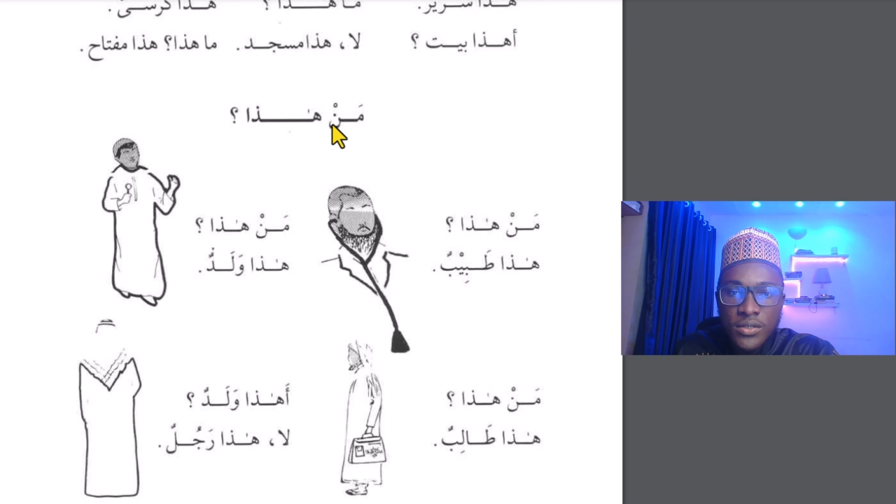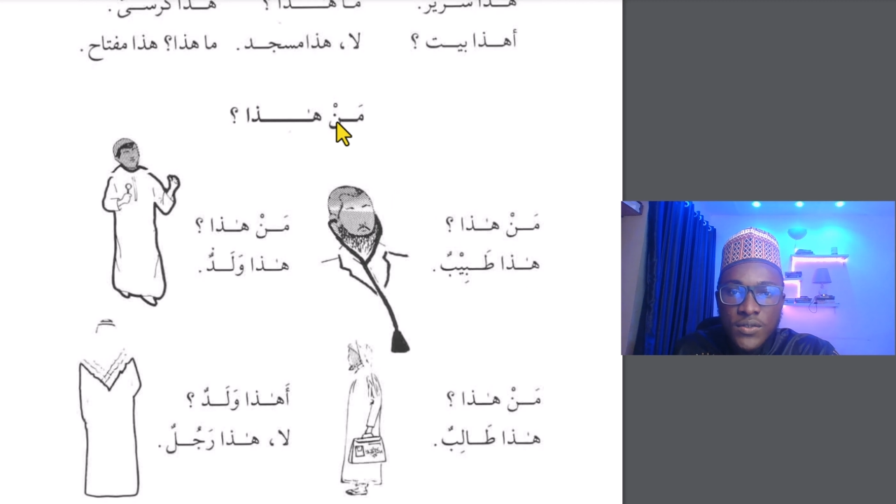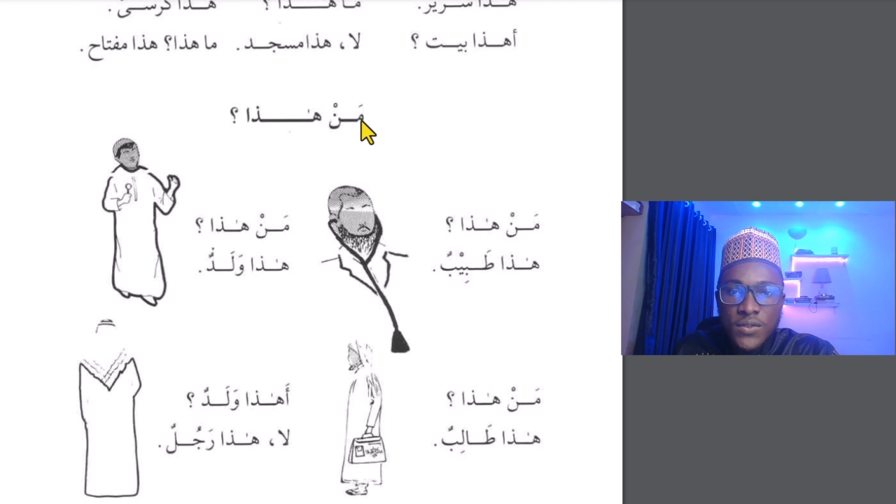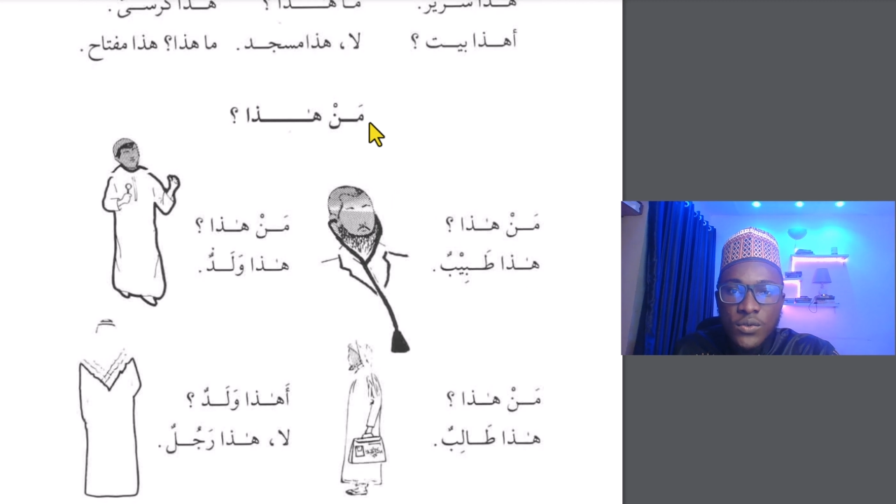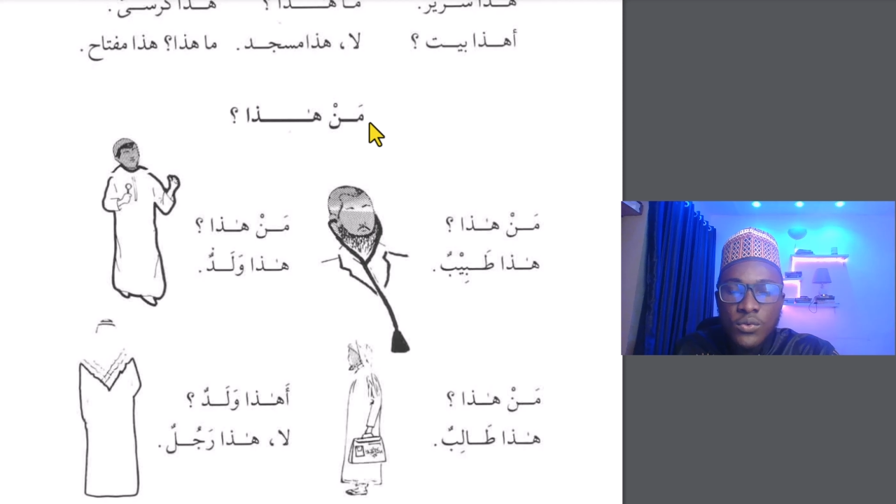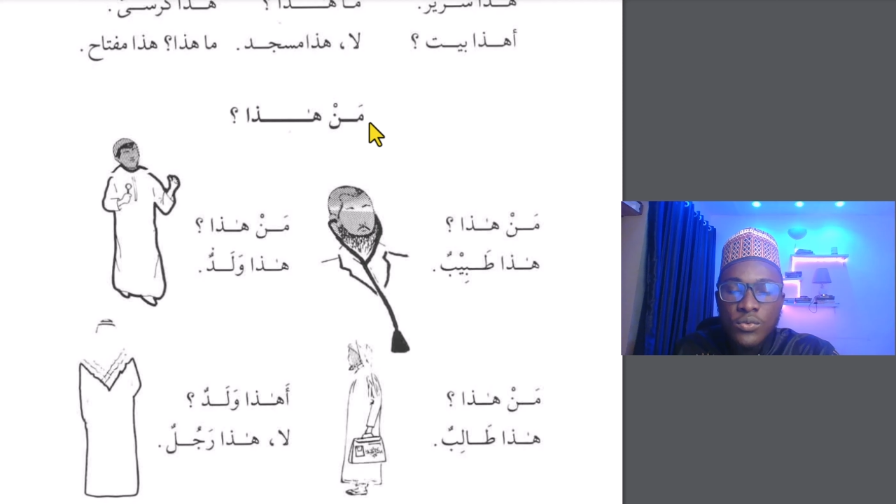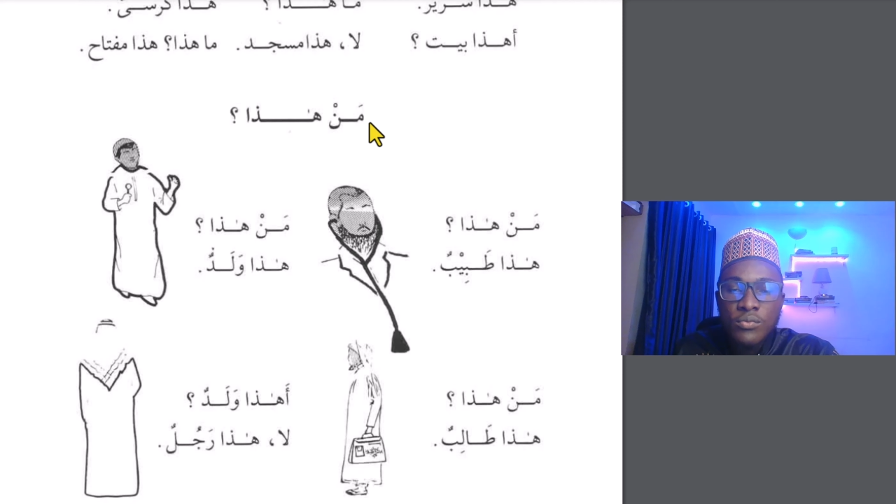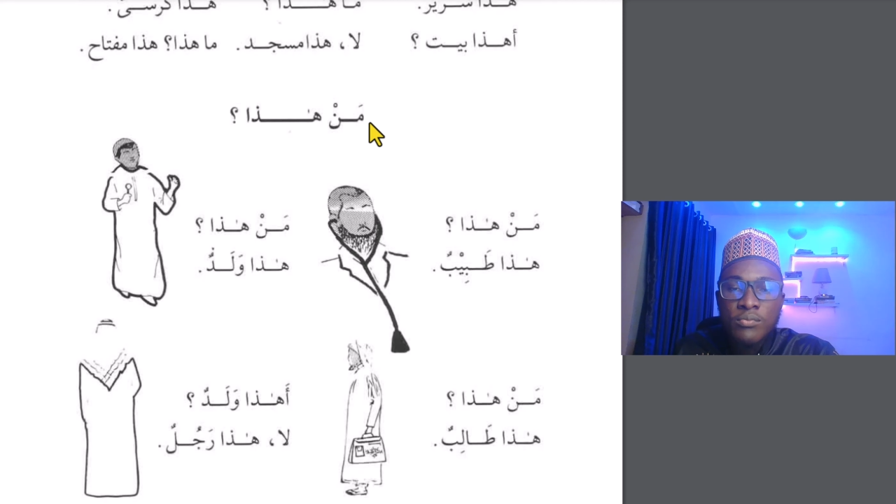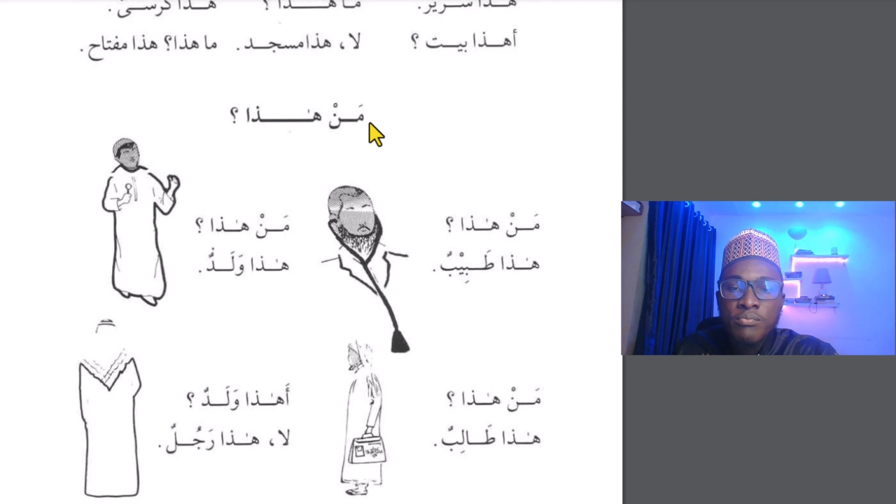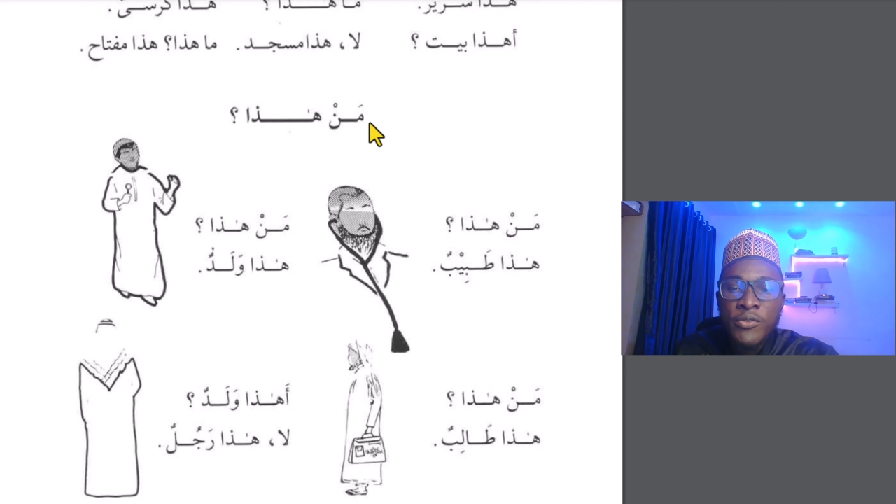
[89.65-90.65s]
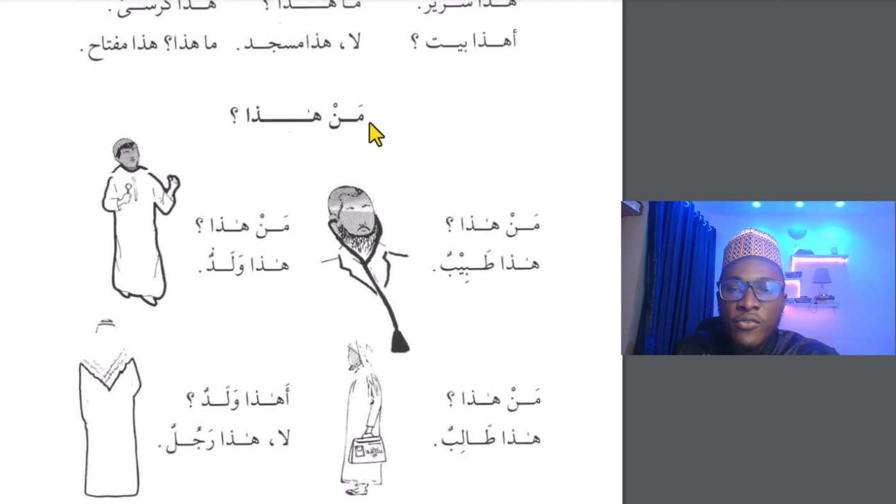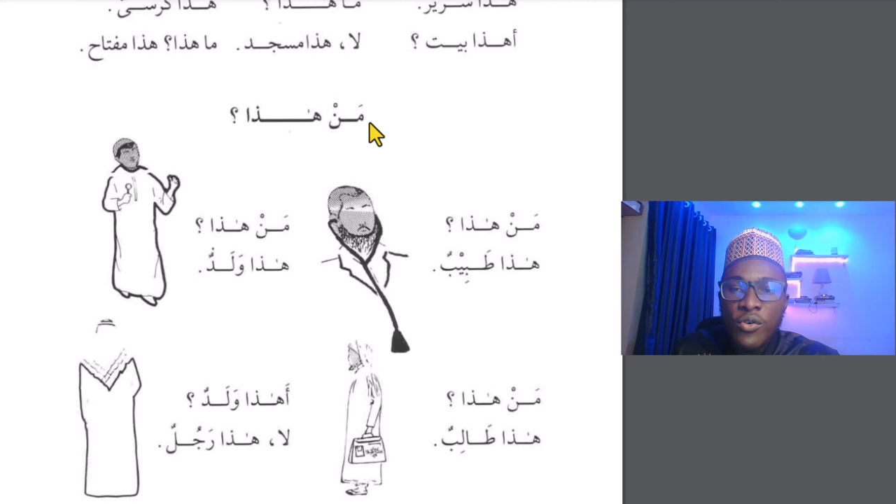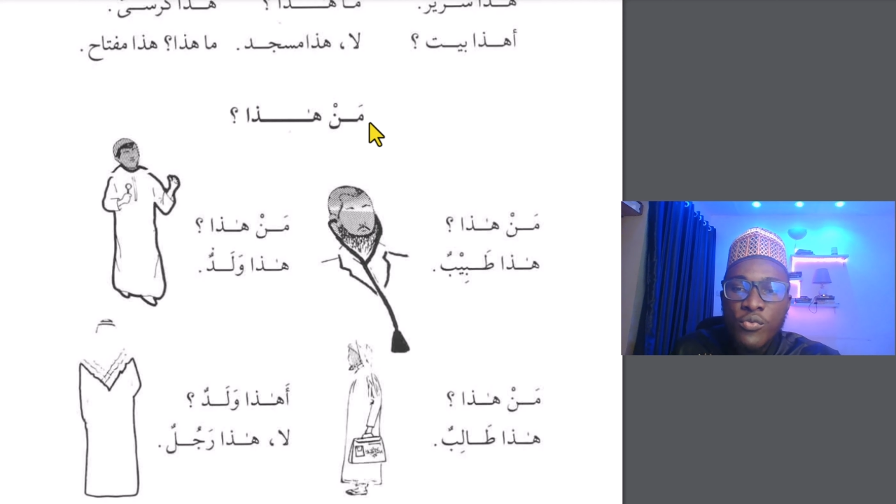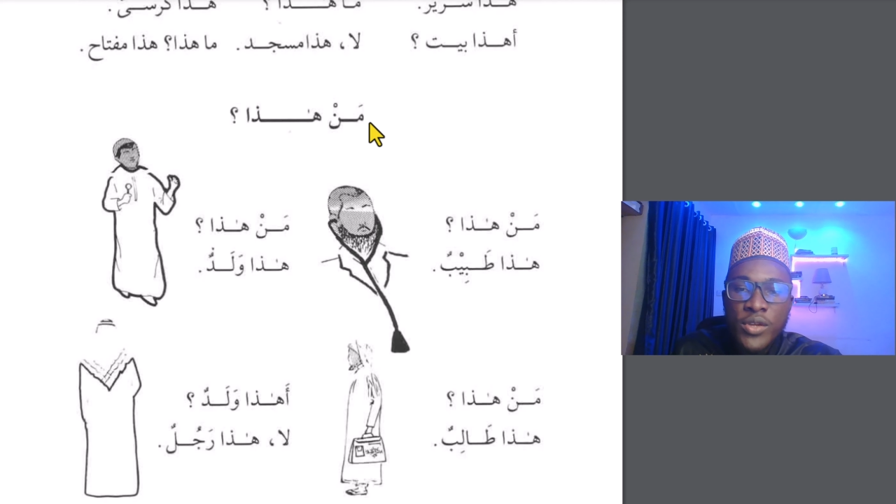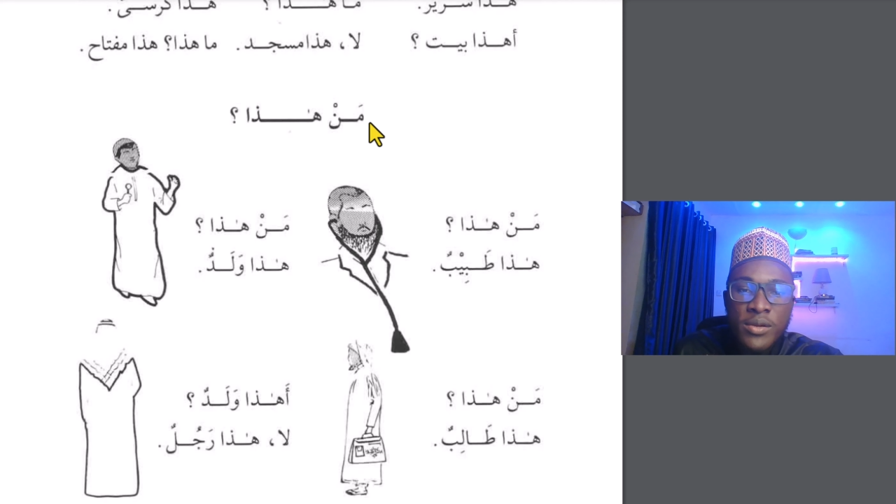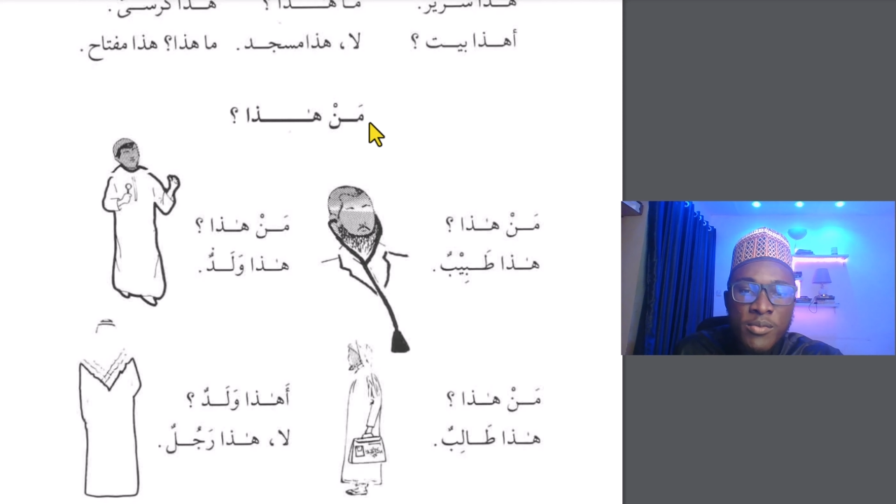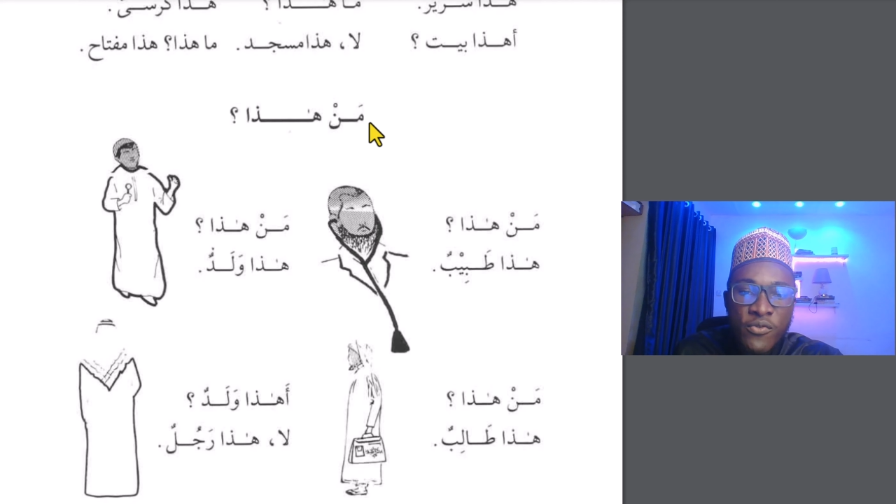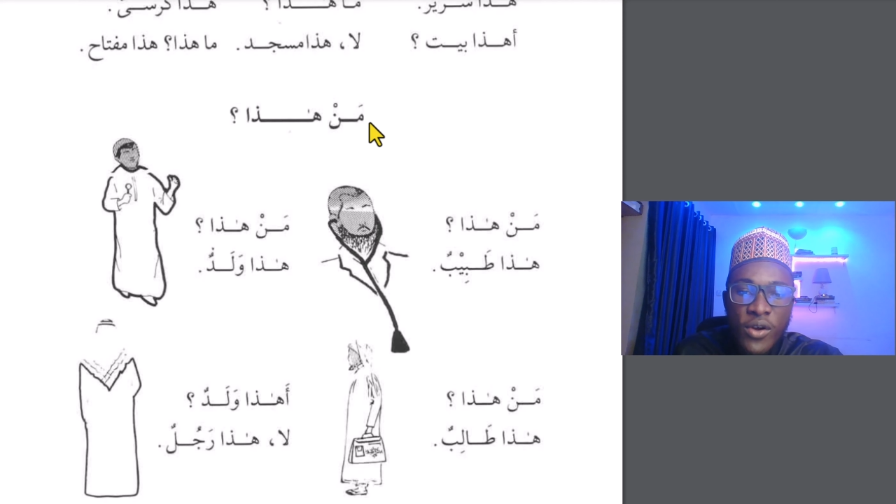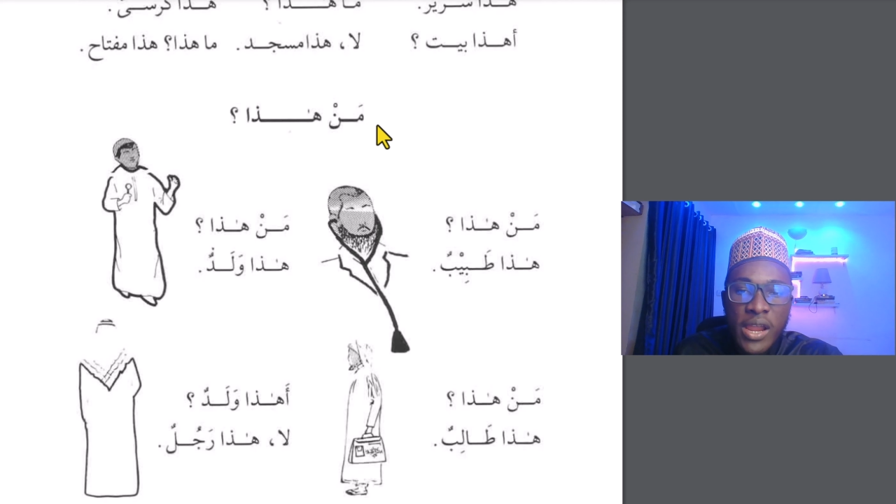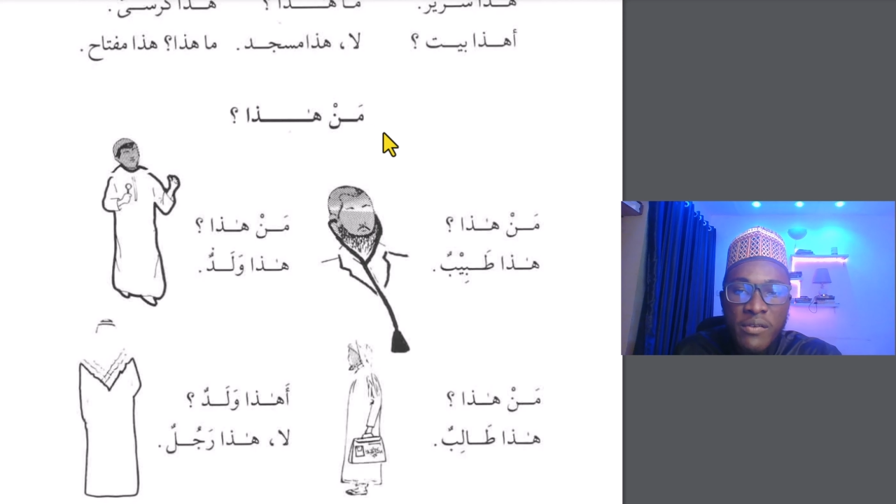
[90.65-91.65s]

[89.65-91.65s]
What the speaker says: So before I